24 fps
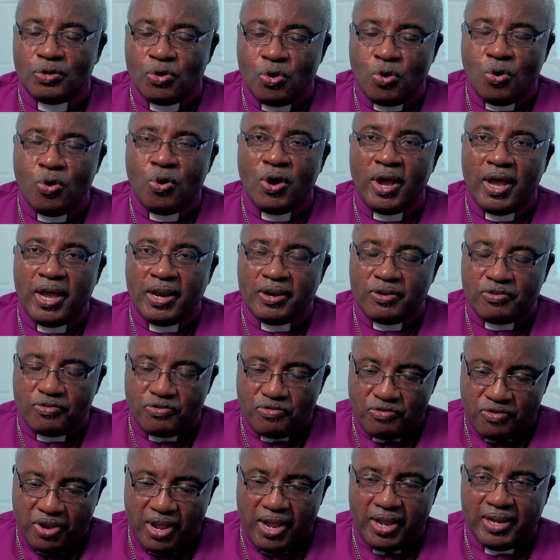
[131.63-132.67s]
Go and
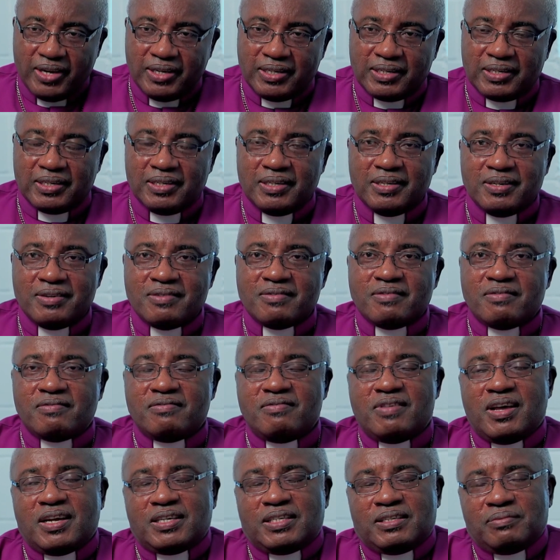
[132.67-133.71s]
create
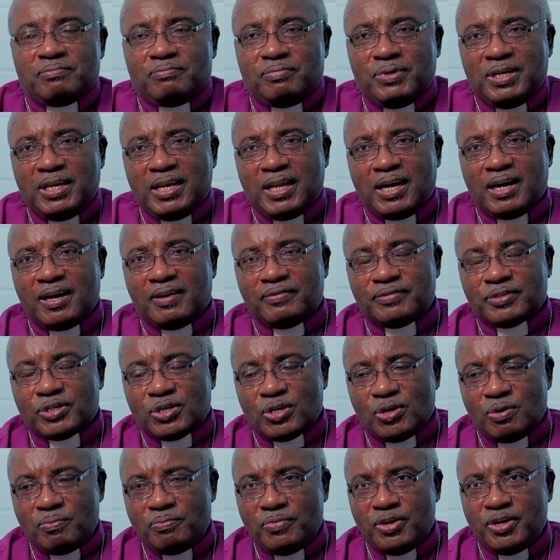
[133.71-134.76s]
that beloved
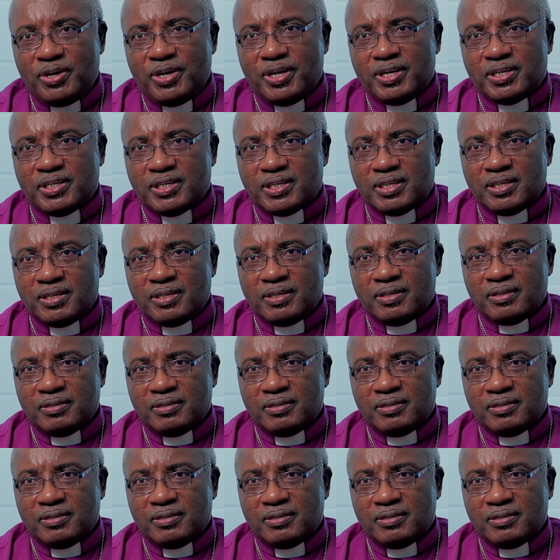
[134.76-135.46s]
community.